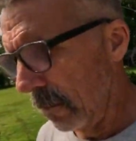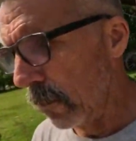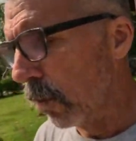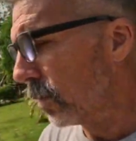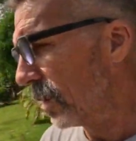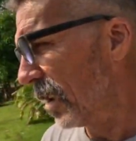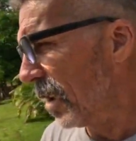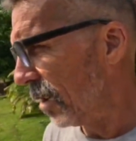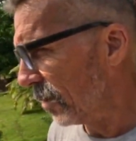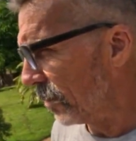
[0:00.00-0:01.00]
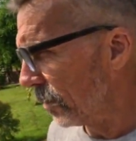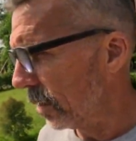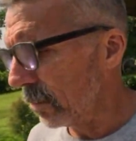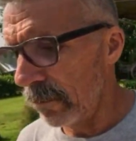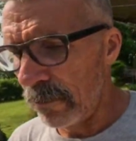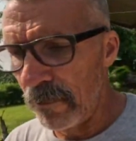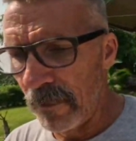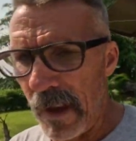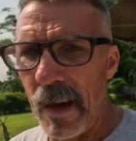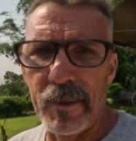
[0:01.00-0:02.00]
Moving it all, you know,
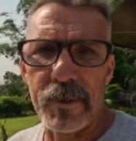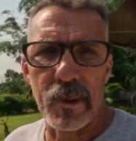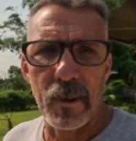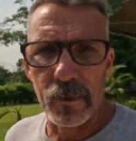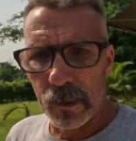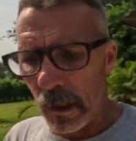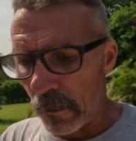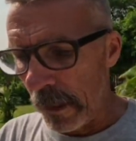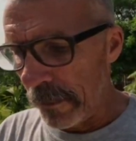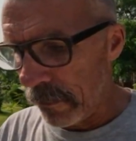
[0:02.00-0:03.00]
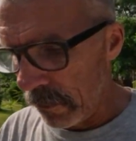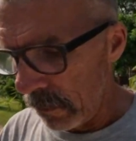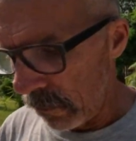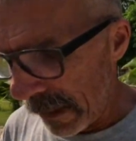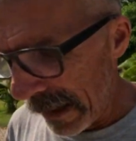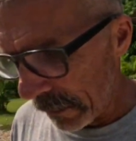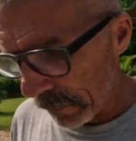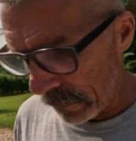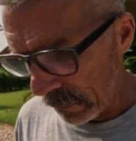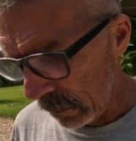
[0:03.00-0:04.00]
the heavy stuff would cut right through the
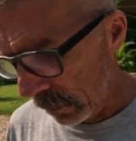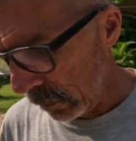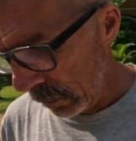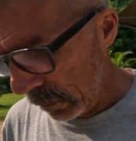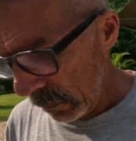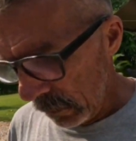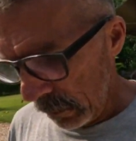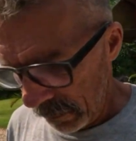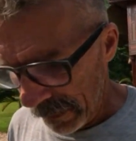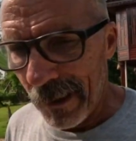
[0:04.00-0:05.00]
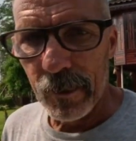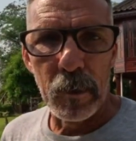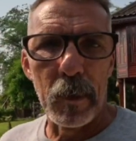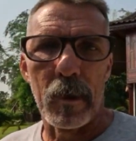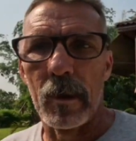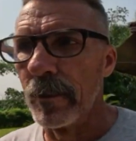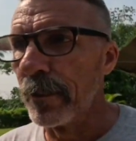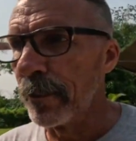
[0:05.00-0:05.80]
rocks. And that was a bummer.